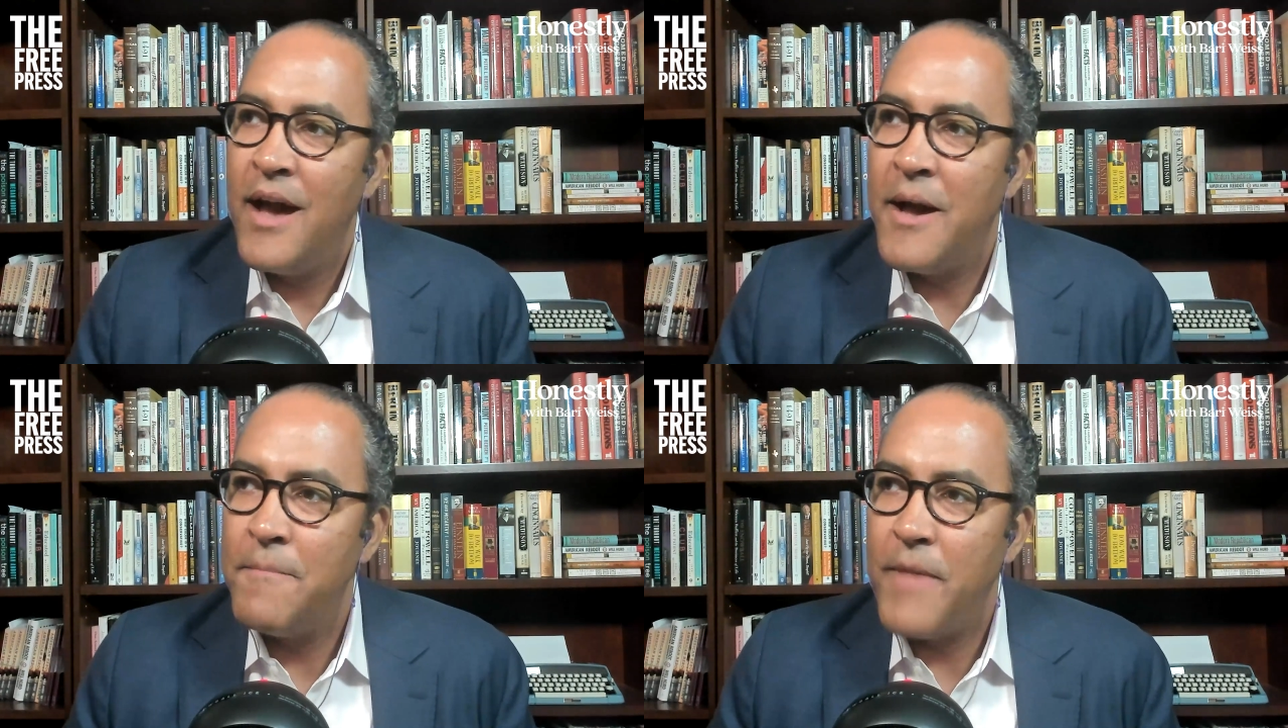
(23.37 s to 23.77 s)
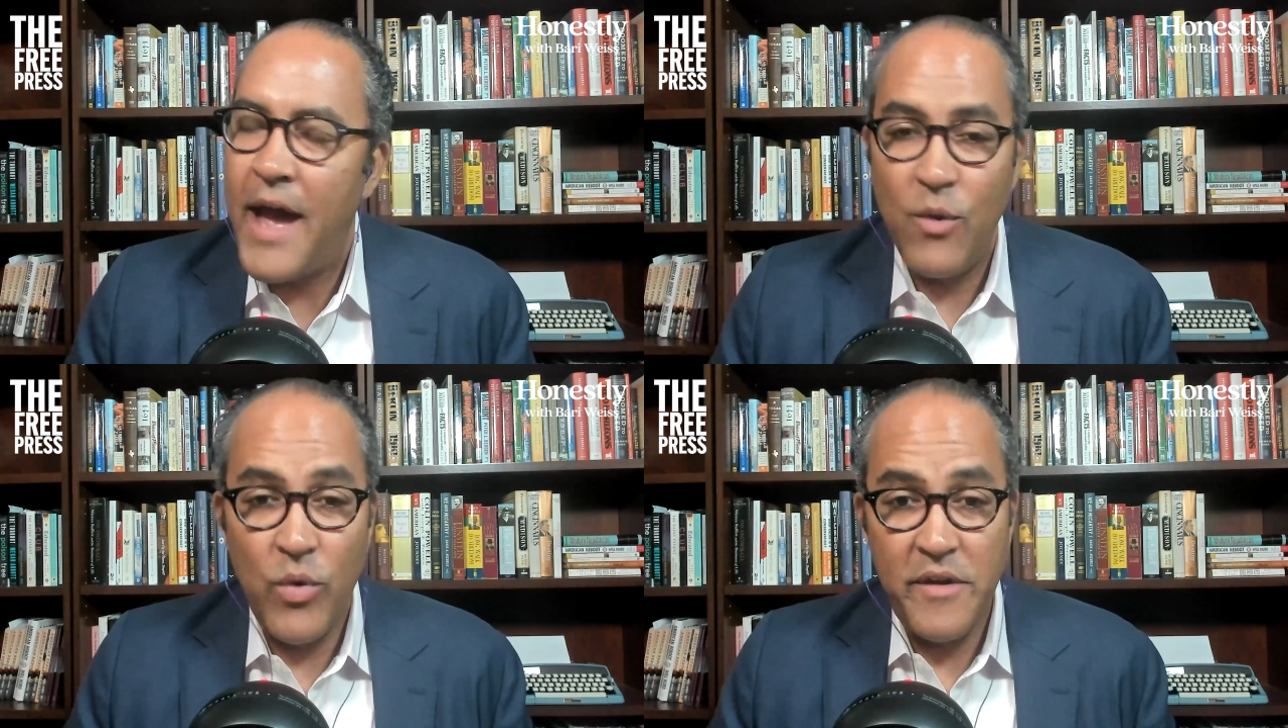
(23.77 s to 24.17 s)

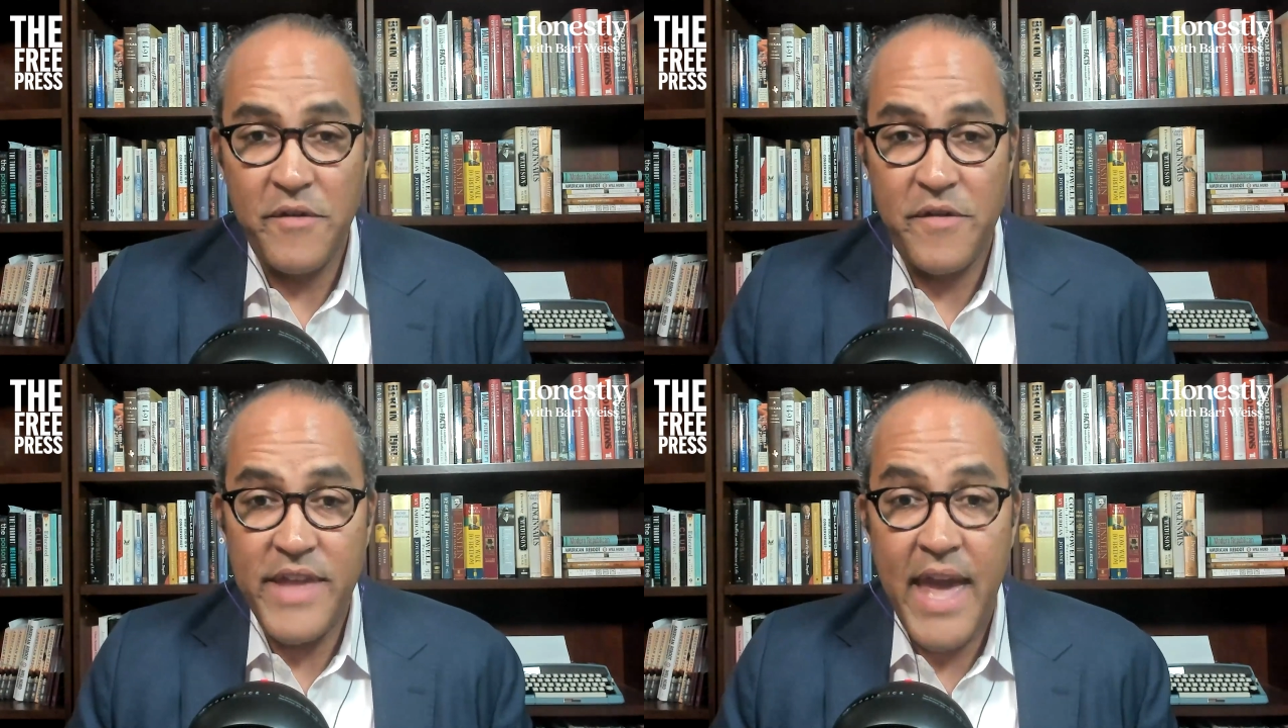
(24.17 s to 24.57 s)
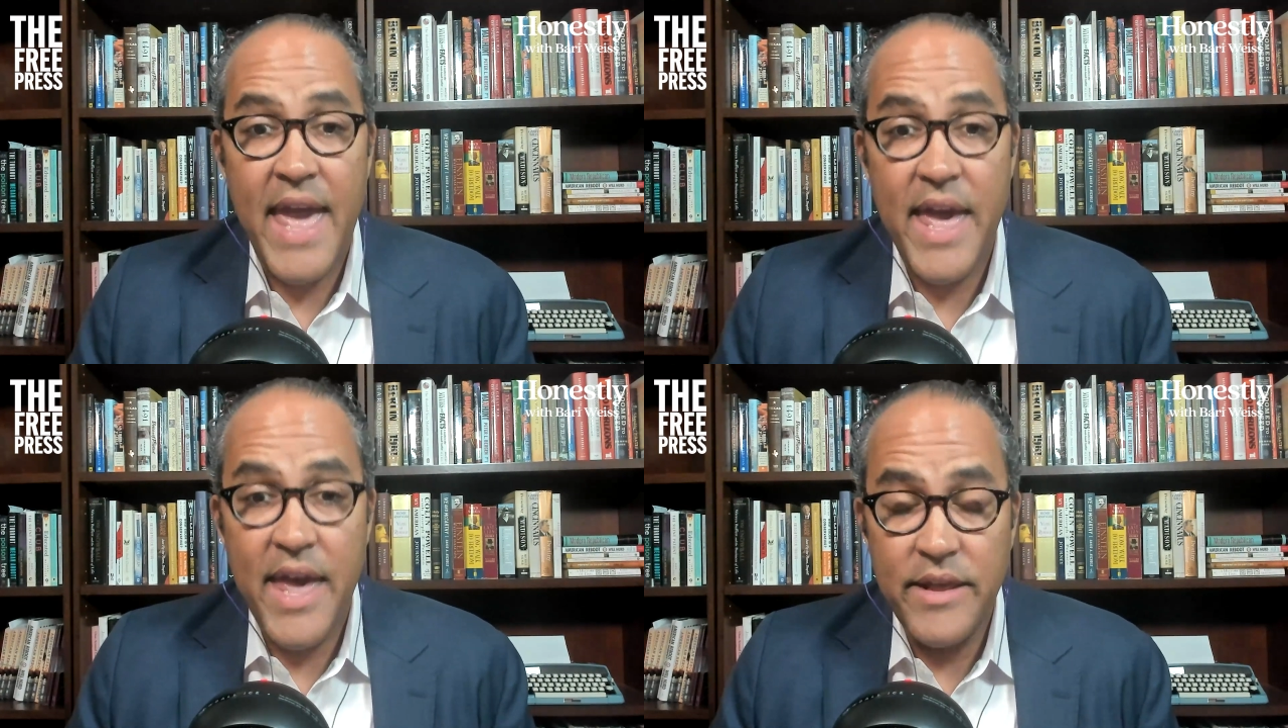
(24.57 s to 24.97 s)
I was the
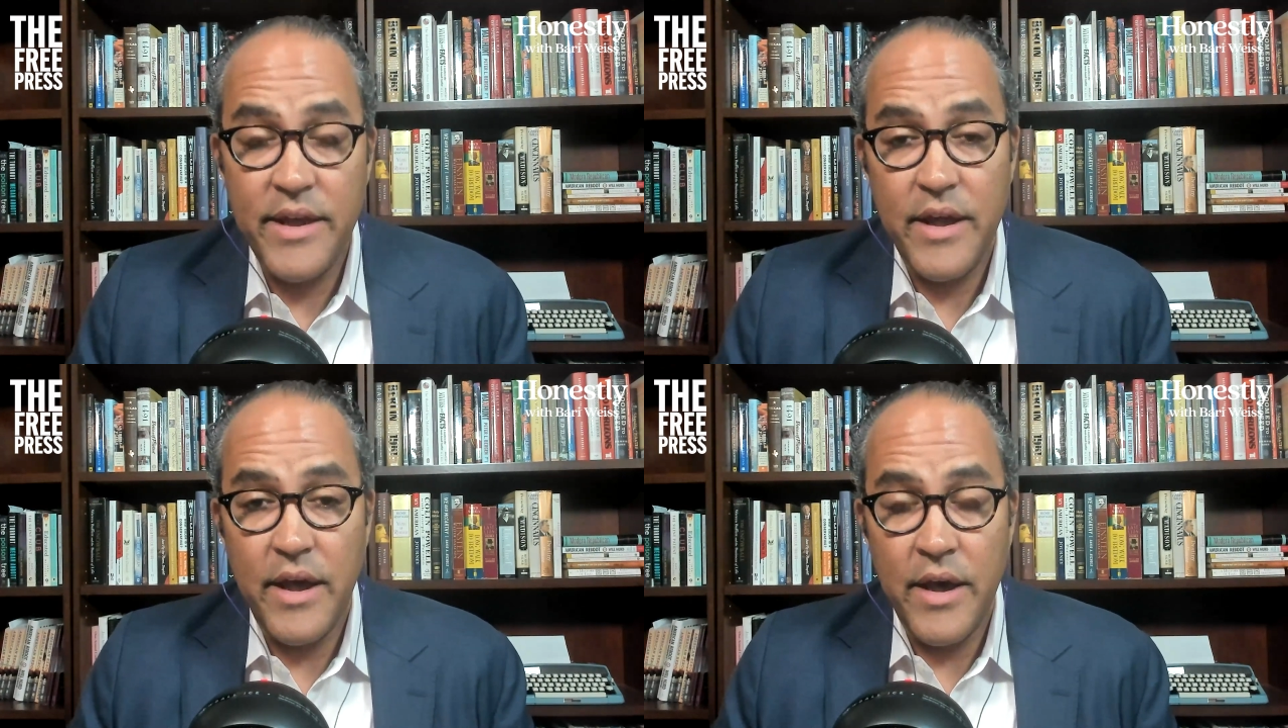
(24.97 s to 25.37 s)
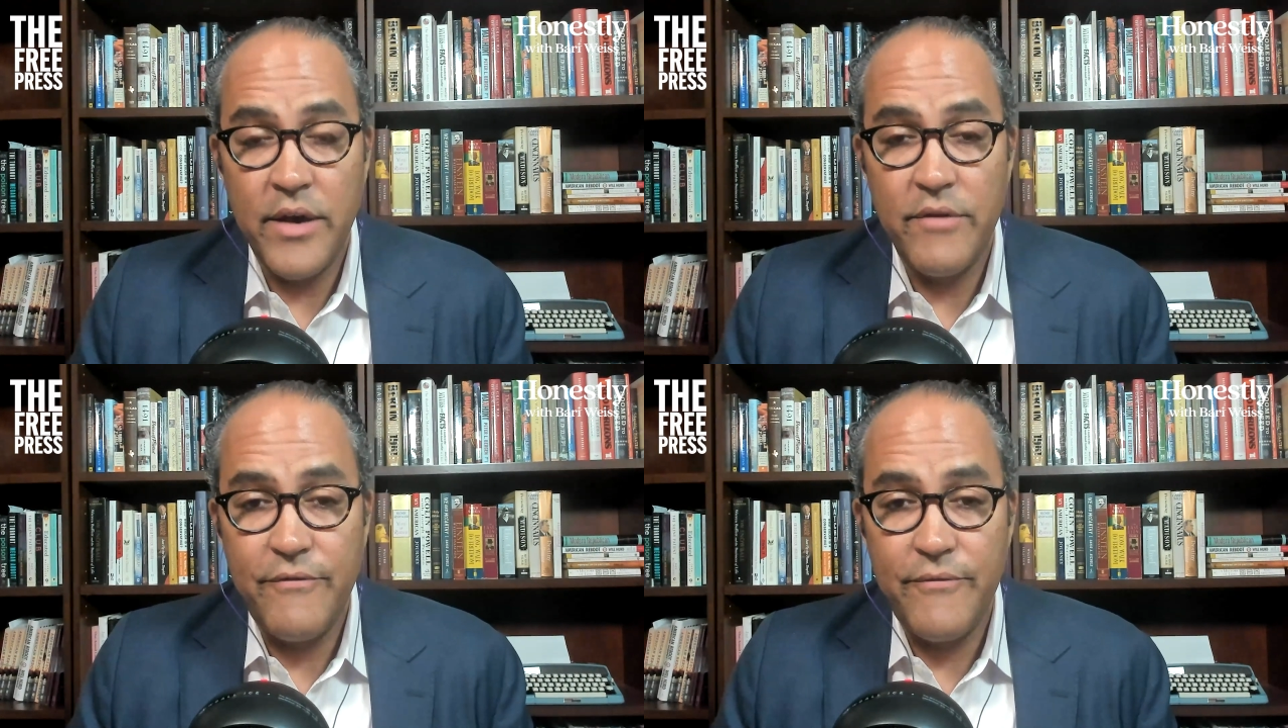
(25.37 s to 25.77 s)
head
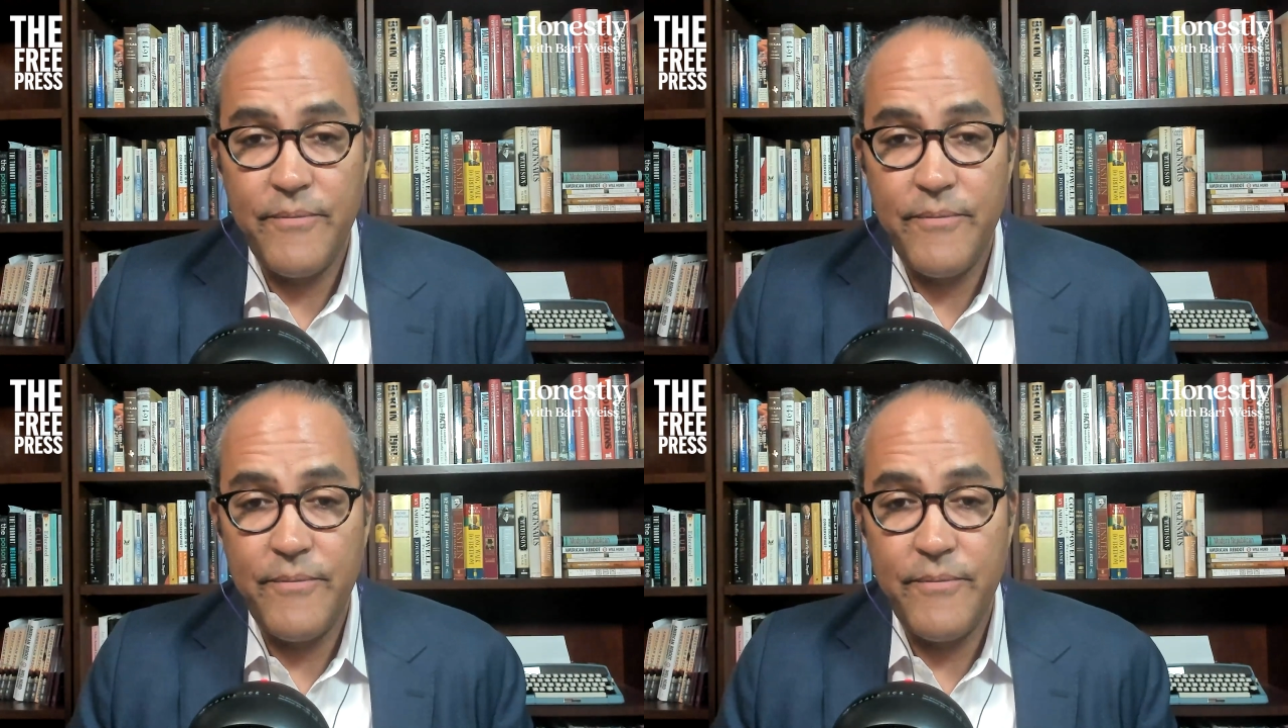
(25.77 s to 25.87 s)
of